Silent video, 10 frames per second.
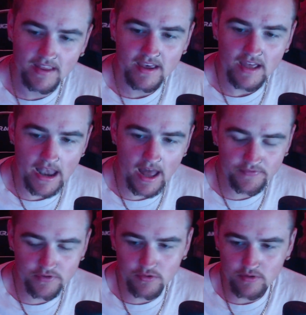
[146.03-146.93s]
not
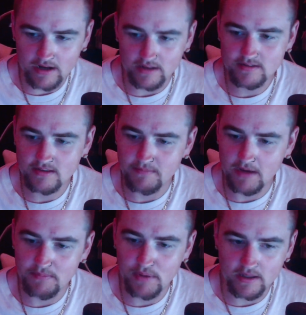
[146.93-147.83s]
the greatest in my
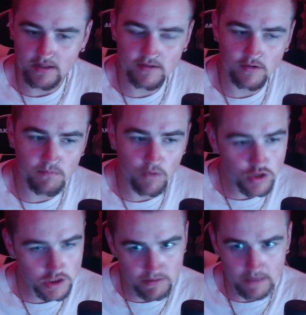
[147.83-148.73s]
opinion. So
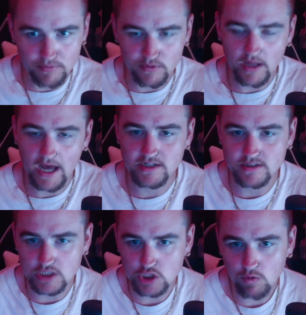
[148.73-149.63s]
most people actually
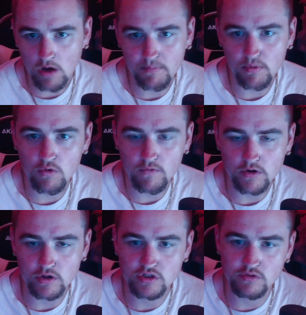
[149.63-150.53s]
swap over
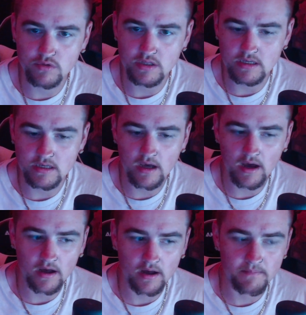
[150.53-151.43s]
to the
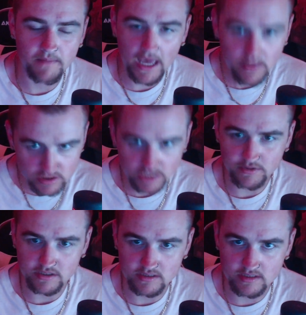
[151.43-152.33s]
8th
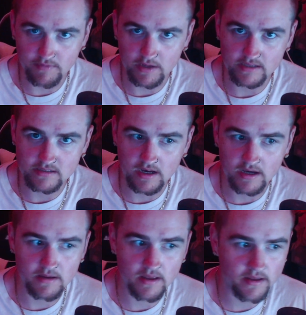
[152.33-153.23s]
generation Civic
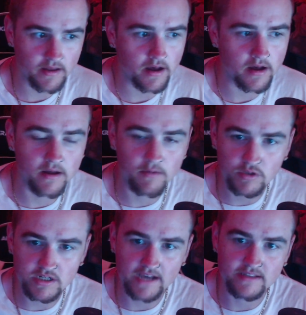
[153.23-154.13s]
Si,
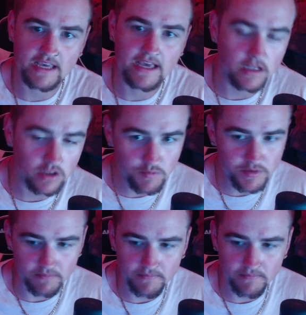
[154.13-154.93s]
which has a aluminum